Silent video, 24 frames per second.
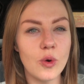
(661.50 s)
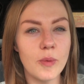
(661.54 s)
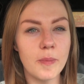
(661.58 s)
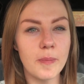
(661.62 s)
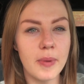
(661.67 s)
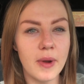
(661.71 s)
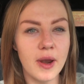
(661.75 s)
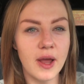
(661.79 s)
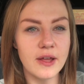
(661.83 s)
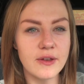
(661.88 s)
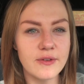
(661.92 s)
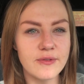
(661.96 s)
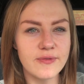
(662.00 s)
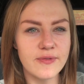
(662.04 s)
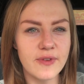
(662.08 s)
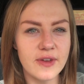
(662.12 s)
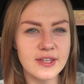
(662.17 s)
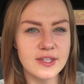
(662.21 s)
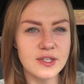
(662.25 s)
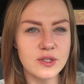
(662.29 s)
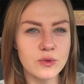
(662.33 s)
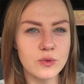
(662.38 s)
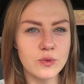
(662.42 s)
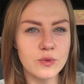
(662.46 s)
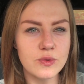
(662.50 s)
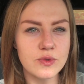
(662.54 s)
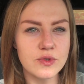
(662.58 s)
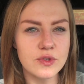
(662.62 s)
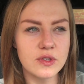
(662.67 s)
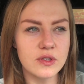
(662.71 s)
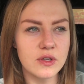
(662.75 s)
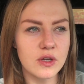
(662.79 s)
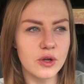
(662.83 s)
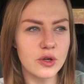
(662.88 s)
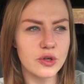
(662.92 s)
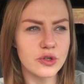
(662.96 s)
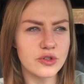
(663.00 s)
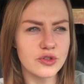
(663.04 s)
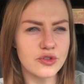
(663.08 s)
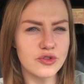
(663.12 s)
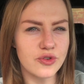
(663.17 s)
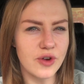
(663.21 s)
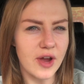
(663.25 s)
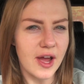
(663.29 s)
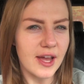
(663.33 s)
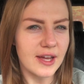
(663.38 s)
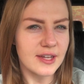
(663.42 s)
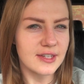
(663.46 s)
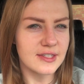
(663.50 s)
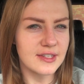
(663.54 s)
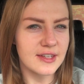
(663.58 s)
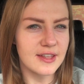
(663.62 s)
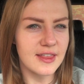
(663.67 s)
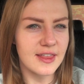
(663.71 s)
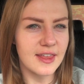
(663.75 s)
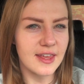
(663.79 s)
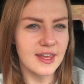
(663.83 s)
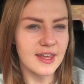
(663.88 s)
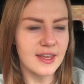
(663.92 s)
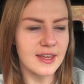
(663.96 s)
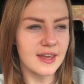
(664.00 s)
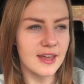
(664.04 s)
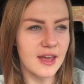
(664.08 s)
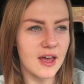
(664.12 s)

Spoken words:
blood vessels contract, I think,